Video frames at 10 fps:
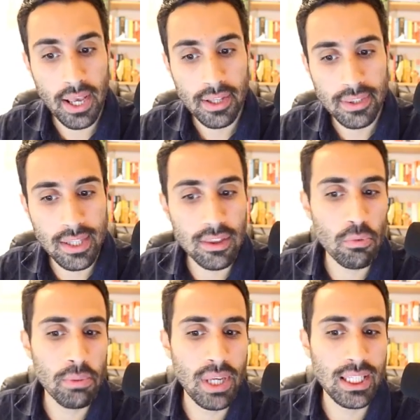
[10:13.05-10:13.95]
Then the
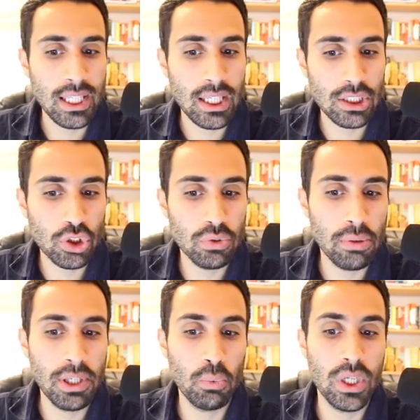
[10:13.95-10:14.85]
remaining is going to
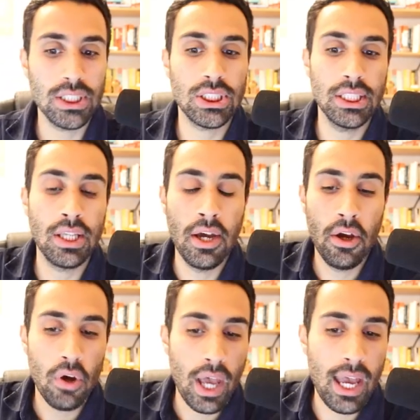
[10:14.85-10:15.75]
be wasted,
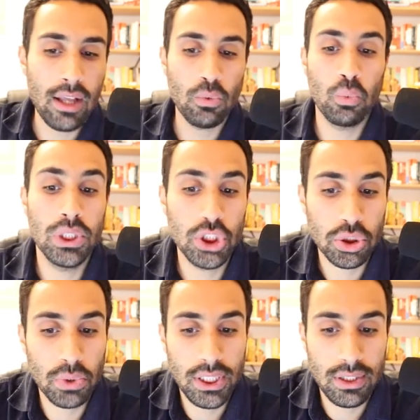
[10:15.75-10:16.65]
and we
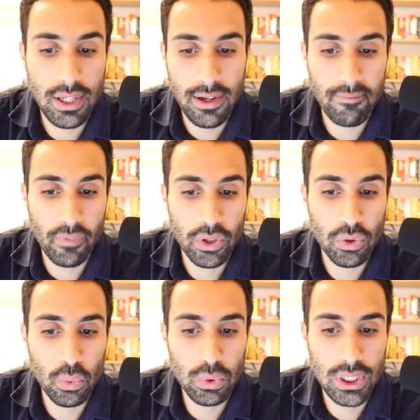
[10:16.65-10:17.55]
treat that
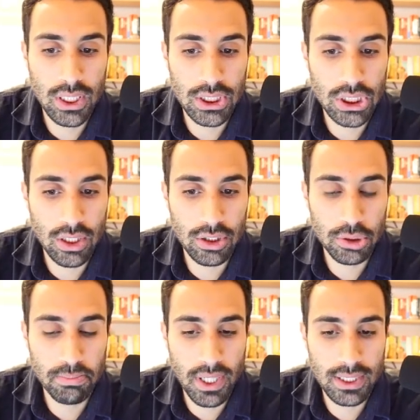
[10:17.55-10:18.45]
through the sludge
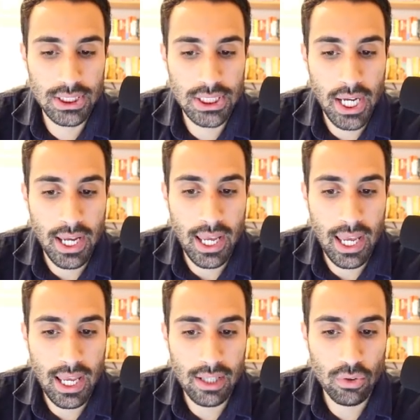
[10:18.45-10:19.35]
beds
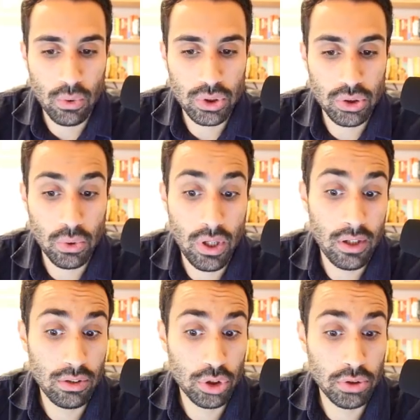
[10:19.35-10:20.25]
and also
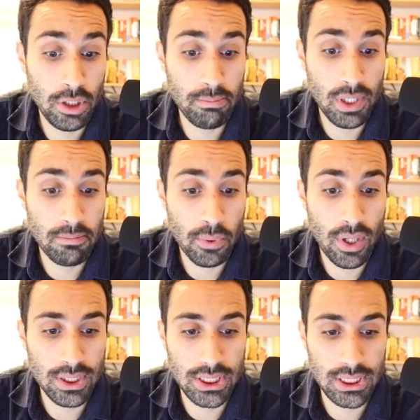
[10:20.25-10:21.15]
other treatment
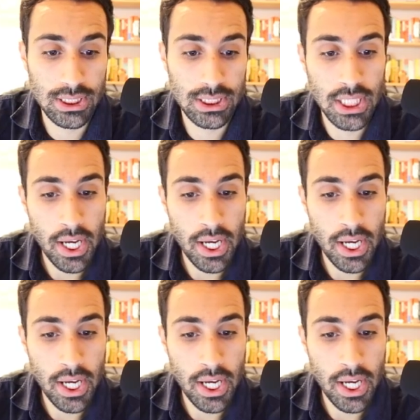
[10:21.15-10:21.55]
processes.